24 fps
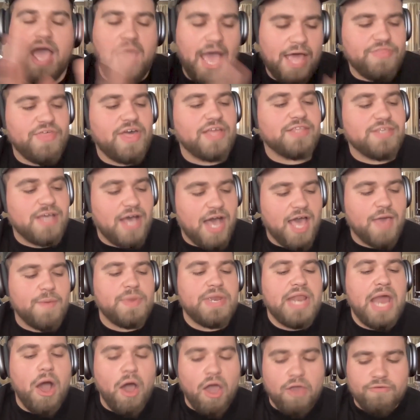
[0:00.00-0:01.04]
I had that
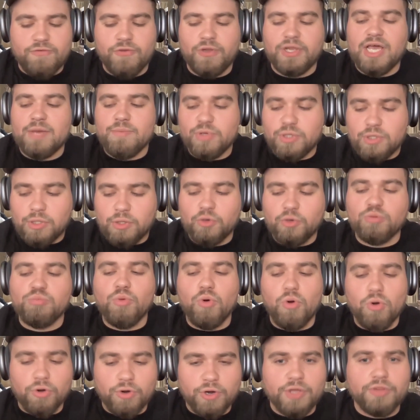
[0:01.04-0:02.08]
time. And now I feel like I'm a little
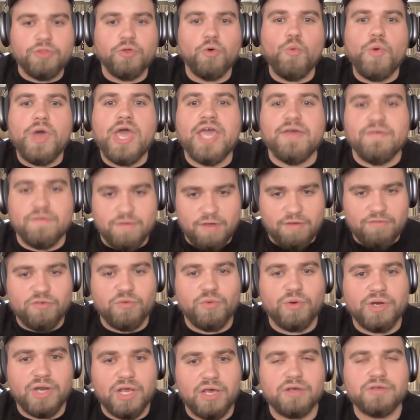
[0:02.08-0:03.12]
more in the wave of
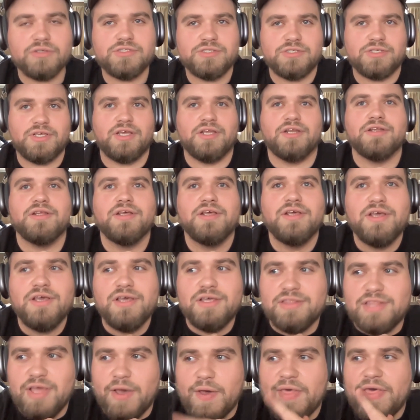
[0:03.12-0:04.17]
everyone else. And
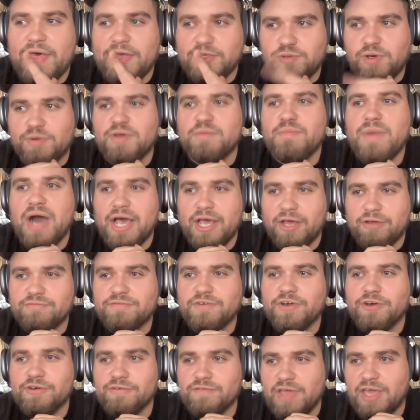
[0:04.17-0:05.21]
that's probably my
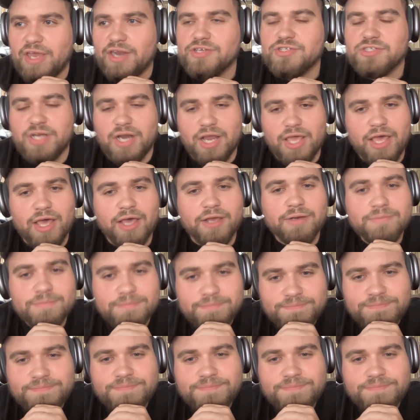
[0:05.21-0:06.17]
unfair advantage that I had.